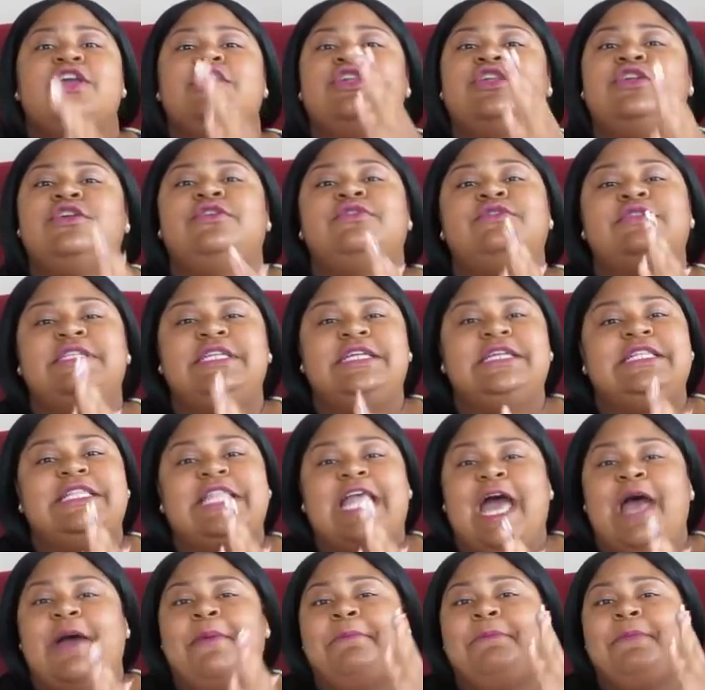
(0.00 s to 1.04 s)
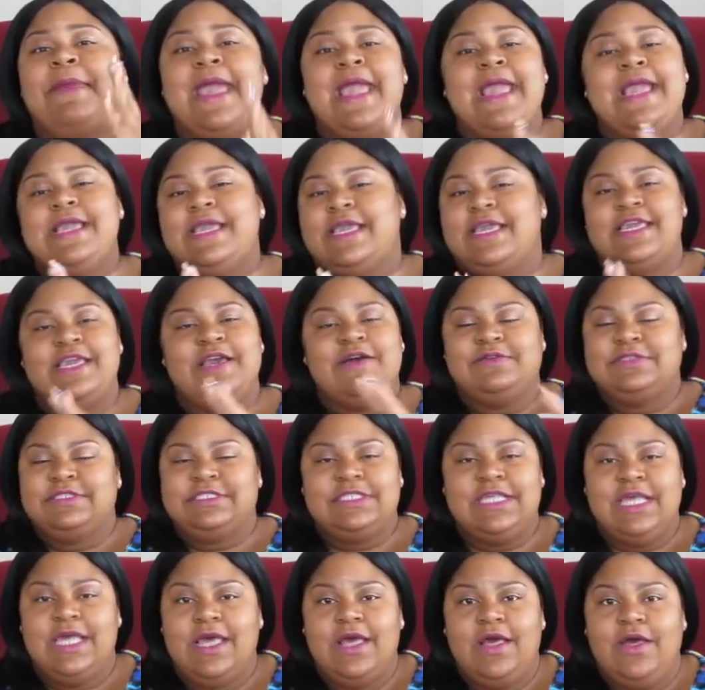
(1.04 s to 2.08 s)
You did not make
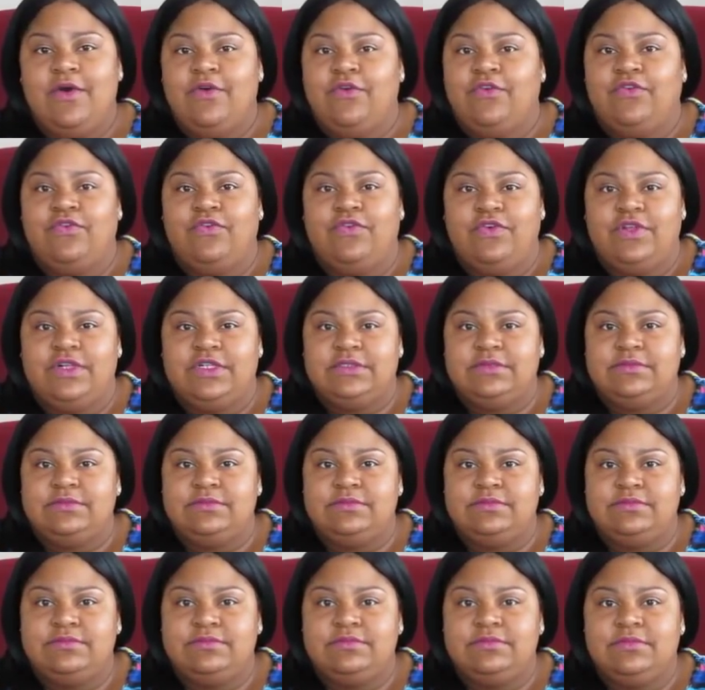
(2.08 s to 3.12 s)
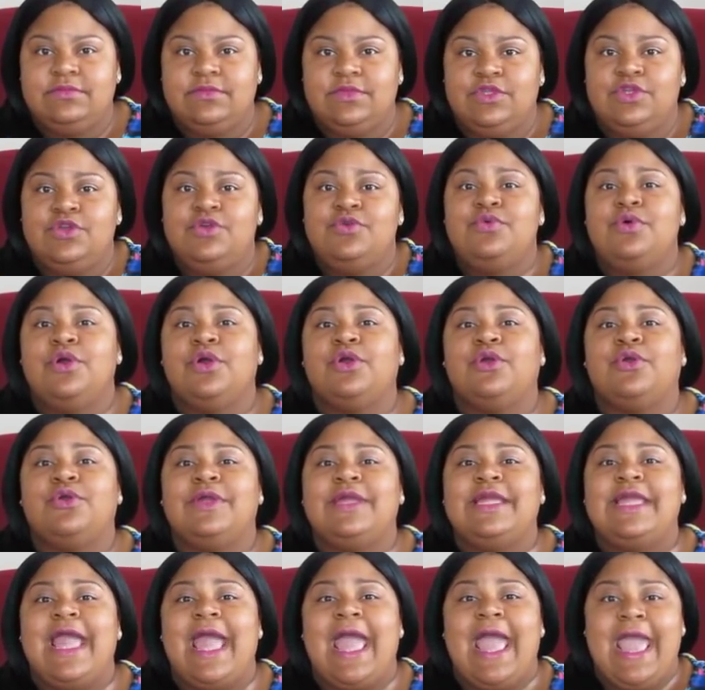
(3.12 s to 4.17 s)
yourself. You were
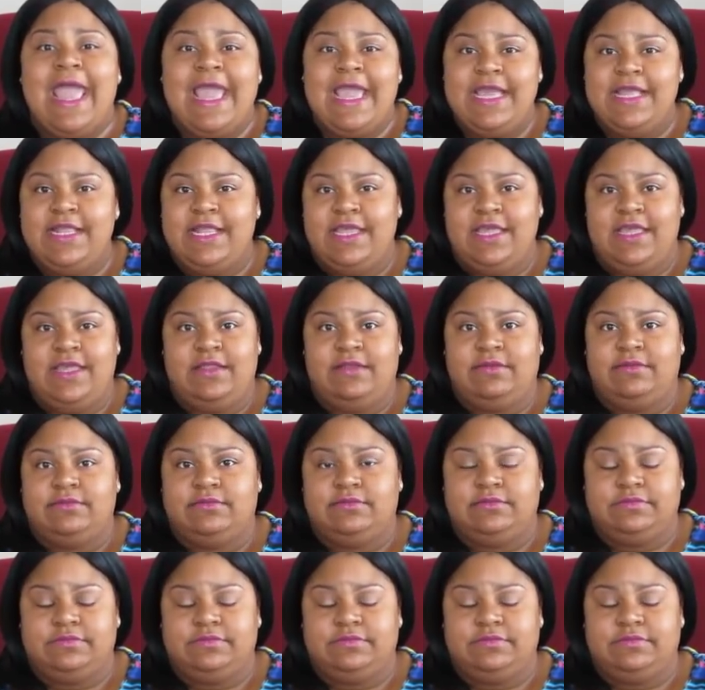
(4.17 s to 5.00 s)
created.